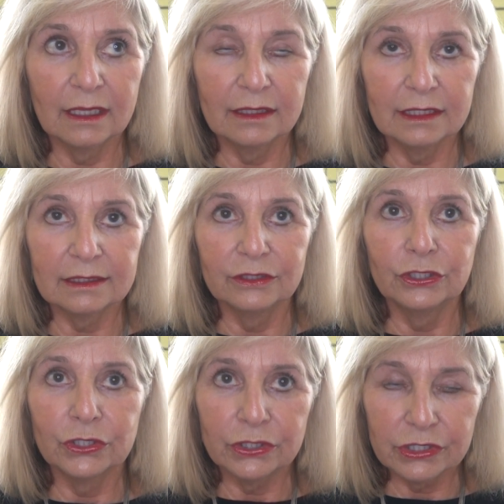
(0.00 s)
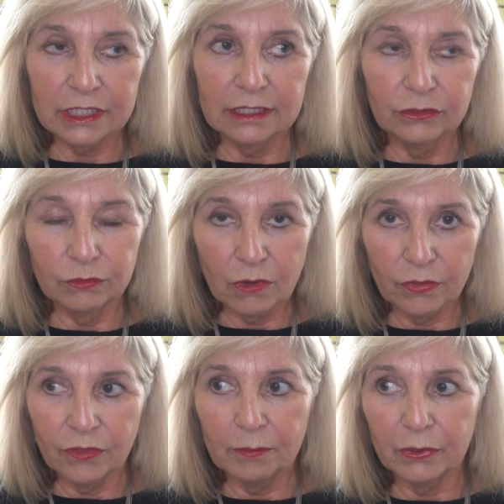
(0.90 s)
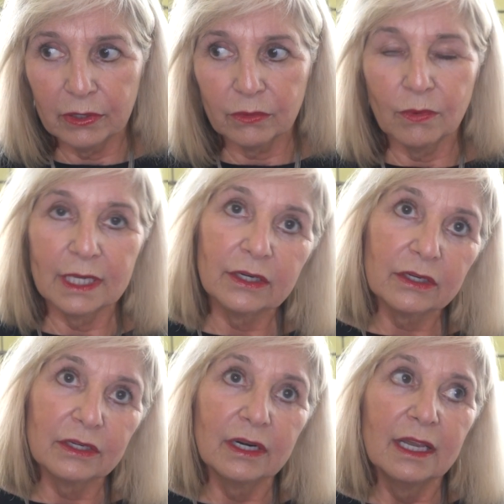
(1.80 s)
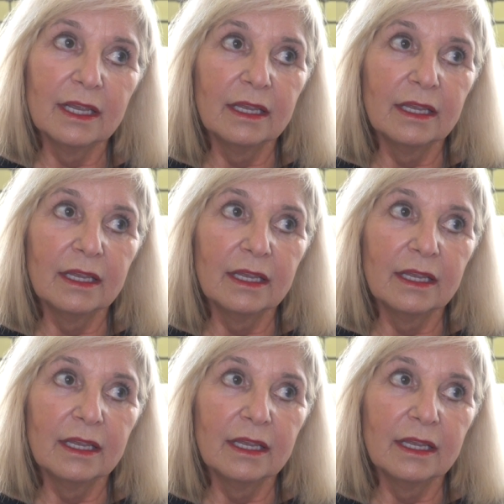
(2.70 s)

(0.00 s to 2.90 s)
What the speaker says: this nurse who wrote the book, what her